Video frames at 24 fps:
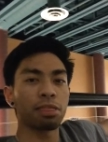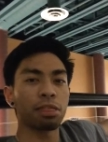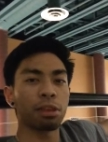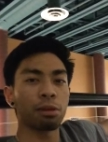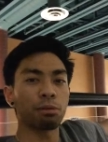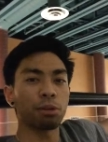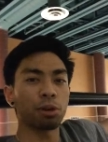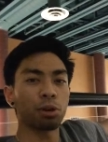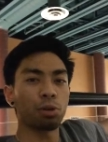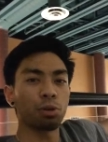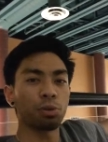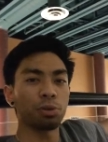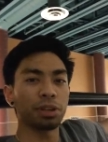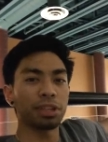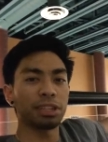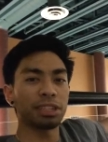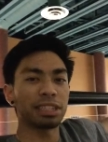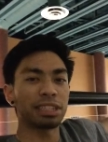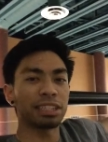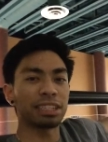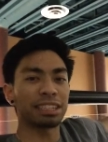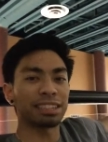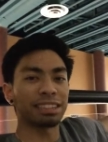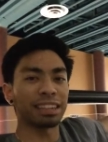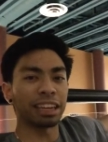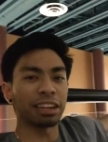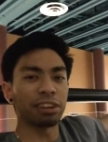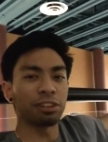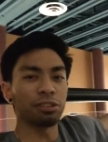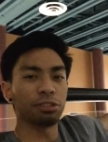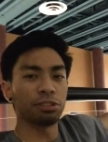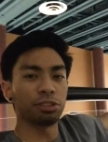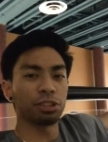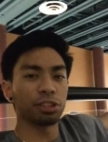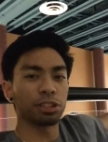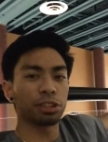There were always
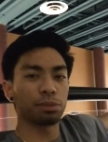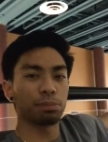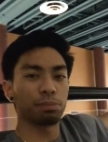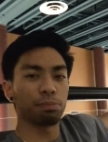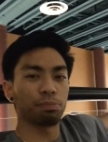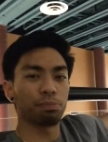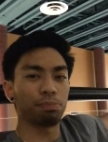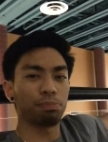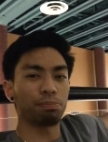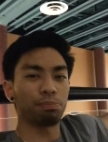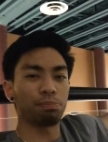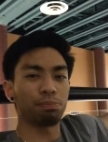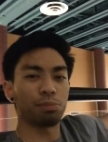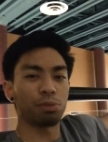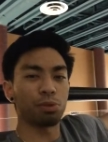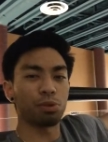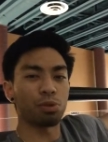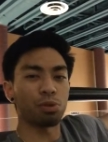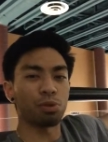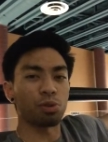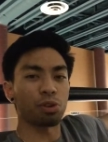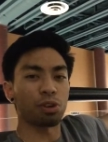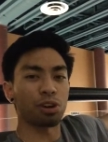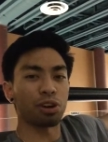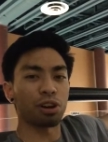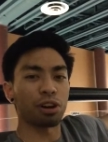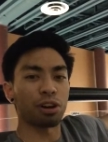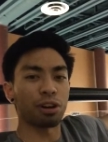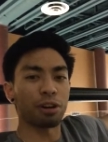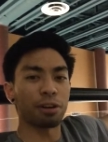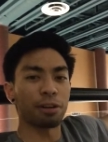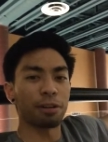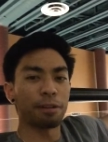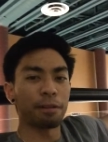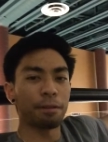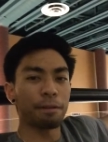signals, or
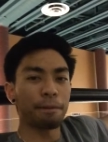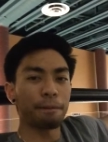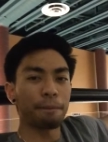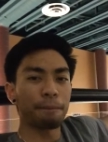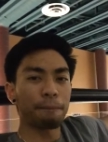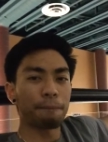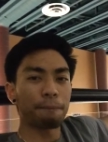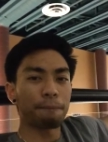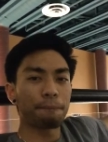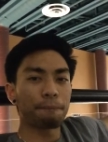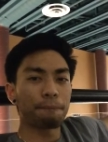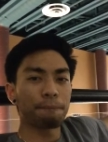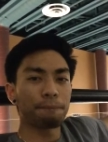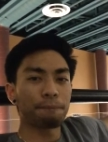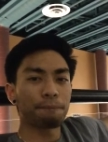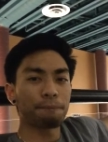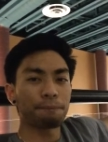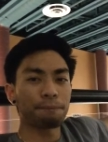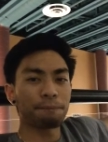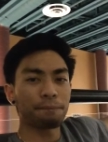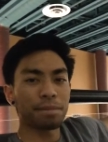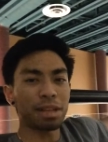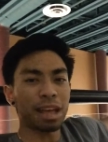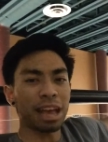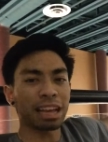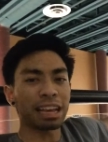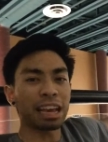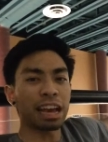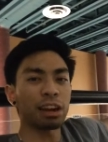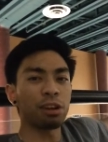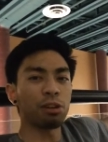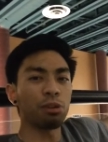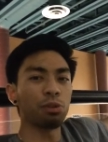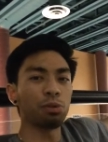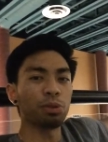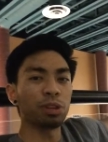I
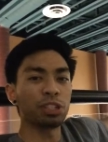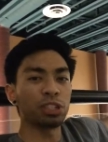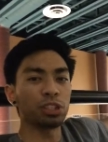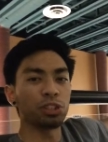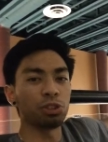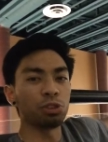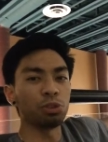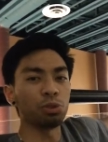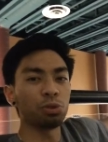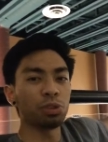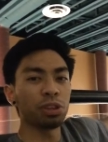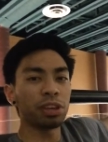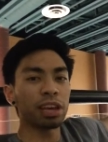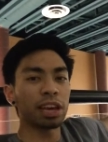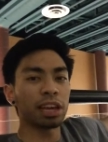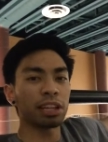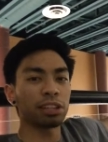kind of always knew the